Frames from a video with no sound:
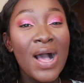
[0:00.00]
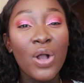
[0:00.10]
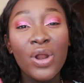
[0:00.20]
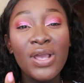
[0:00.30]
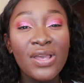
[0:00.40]

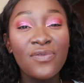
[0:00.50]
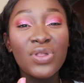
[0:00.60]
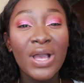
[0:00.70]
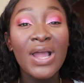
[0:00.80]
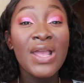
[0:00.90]
are going to give
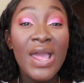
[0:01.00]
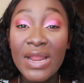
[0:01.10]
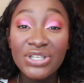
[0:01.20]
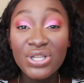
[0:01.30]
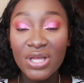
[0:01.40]
you the kind of
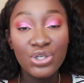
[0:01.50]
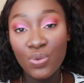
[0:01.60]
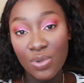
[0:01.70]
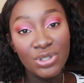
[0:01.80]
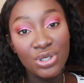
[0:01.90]
energy that
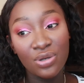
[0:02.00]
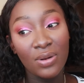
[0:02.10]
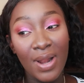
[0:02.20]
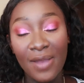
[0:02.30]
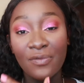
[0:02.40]
you want in
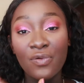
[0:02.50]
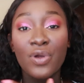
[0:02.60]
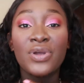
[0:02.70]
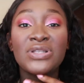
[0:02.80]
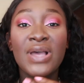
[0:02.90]
your life, who
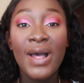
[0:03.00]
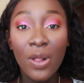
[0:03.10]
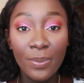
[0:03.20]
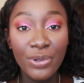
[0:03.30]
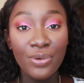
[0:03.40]
are going to
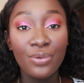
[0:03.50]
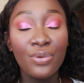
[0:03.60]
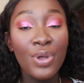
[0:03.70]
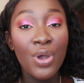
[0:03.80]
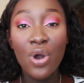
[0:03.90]
help
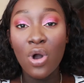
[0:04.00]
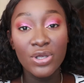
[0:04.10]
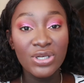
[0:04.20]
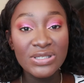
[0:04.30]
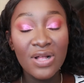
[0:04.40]
you
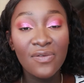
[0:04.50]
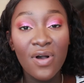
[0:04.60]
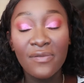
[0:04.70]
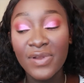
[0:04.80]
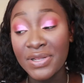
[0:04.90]
on your
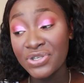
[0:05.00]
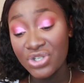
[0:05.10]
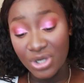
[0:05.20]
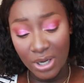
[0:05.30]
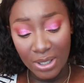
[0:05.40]

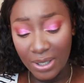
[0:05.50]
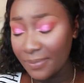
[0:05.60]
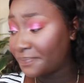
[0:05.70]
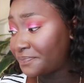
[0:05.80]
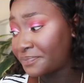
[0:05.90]
self-confidence journey.